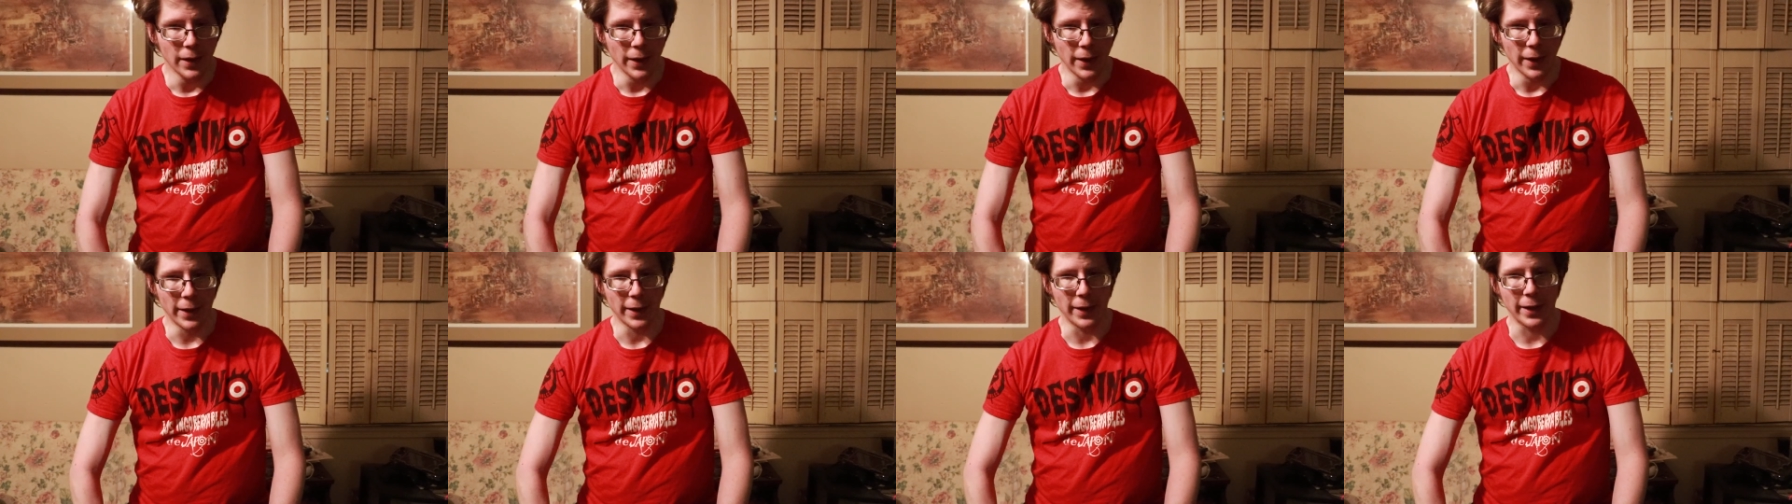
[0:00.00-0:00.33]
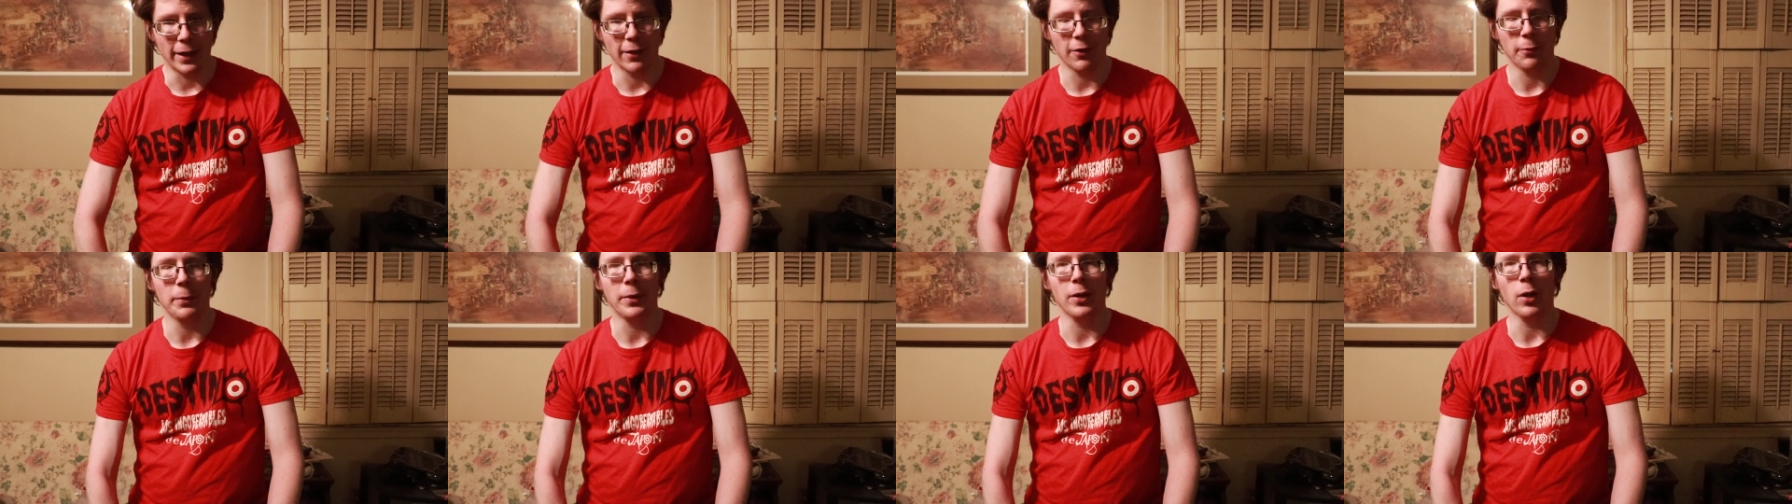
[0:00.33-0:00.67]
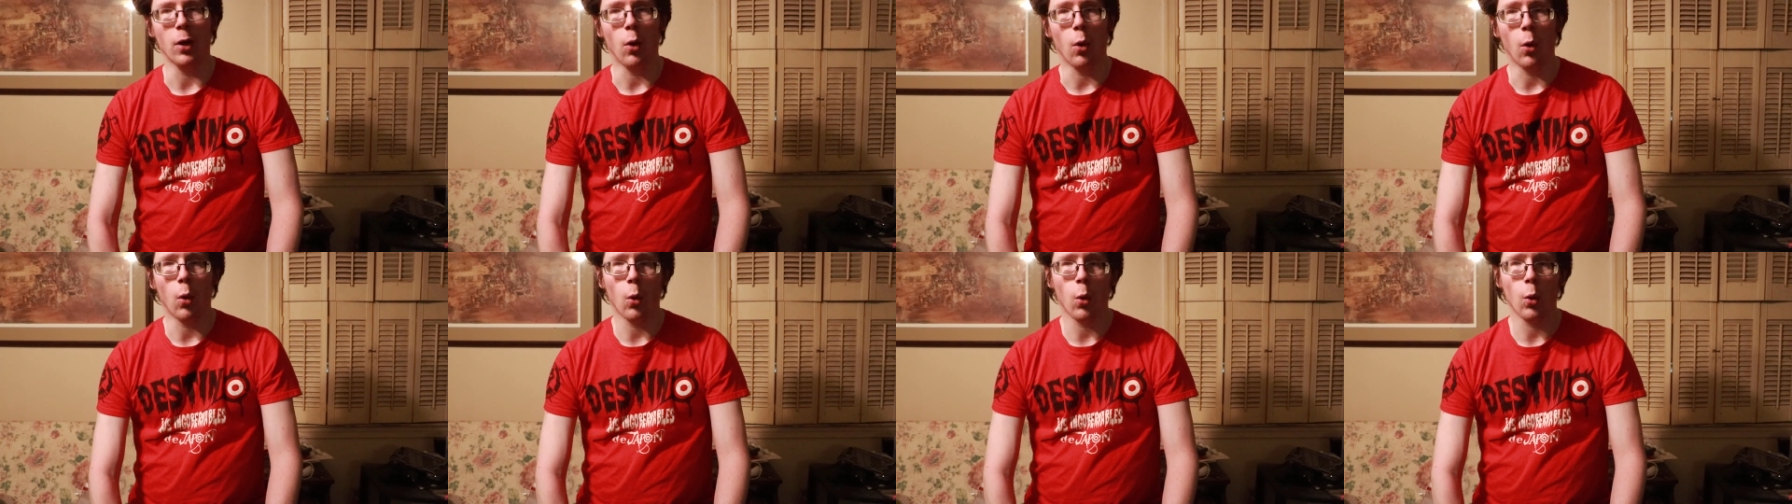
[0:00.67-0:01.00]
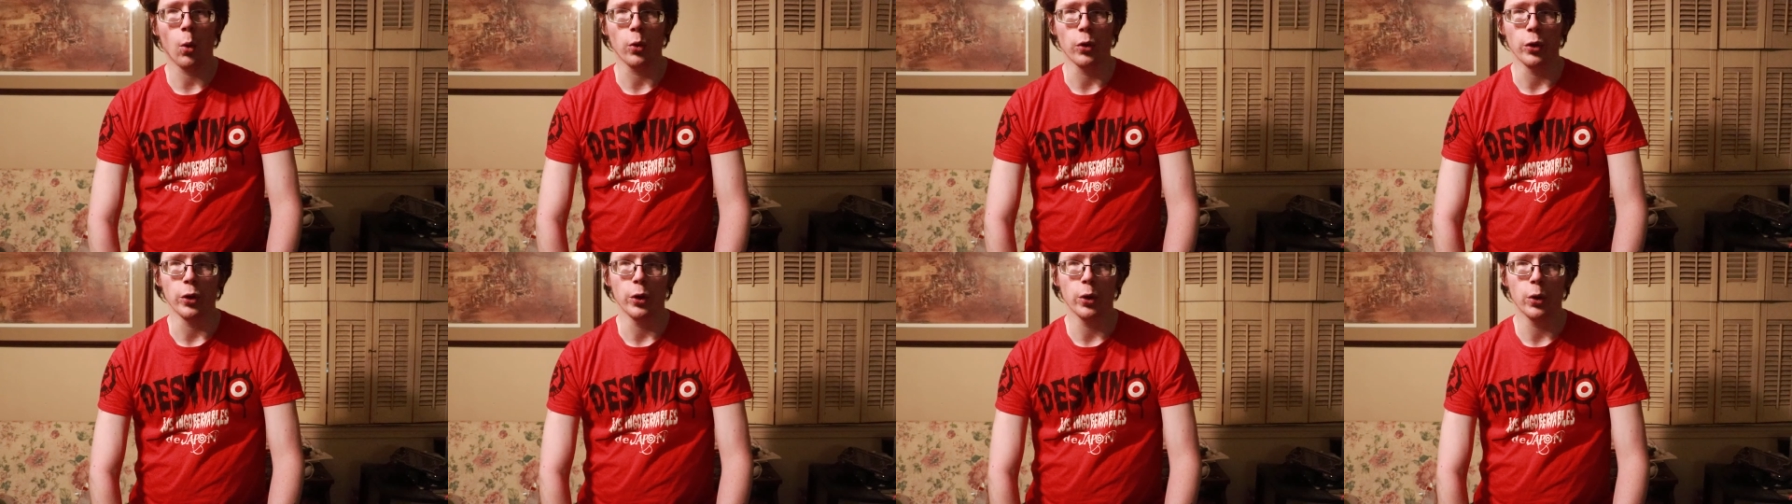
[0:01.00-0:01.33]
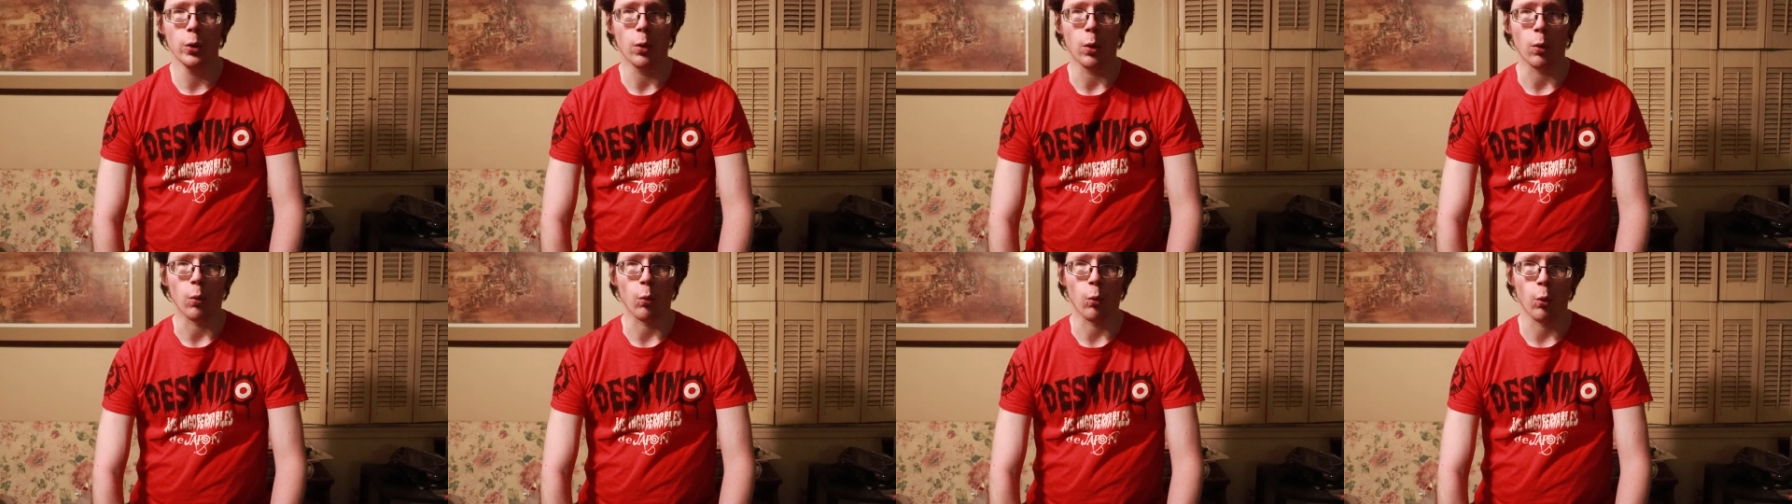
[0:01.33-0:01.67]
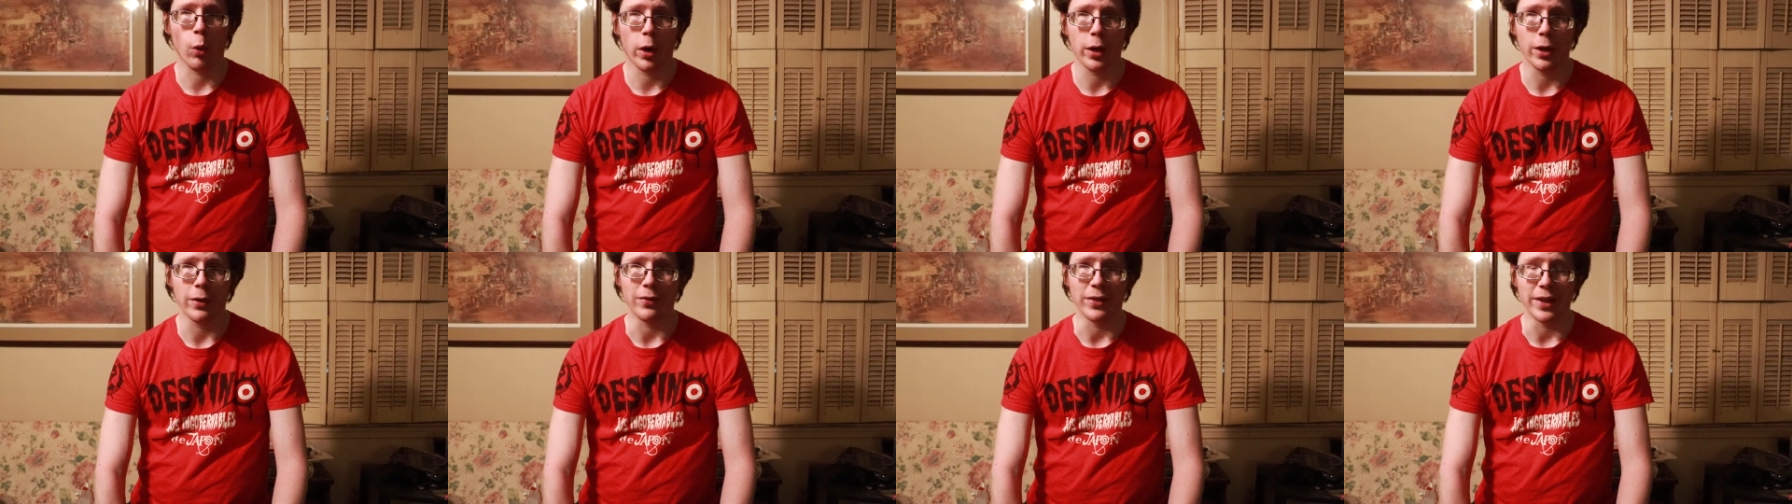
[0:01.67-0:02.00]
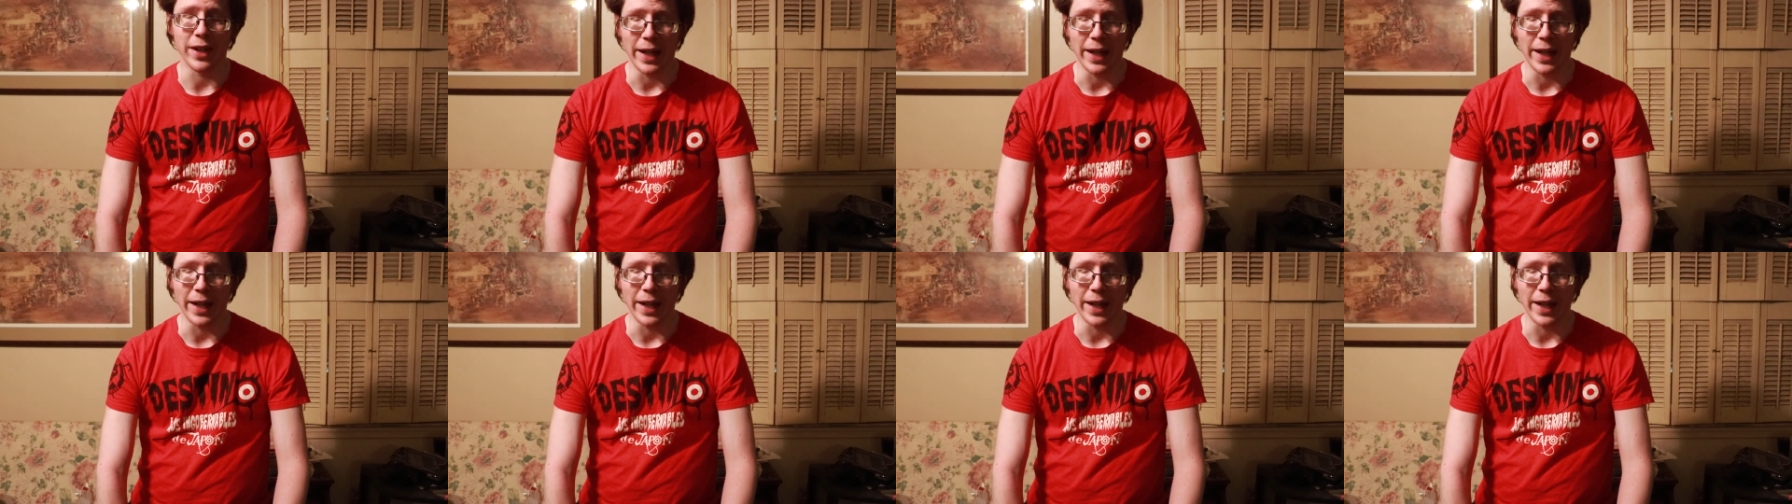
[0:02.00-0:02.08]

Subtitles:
and it gives me a whole new run of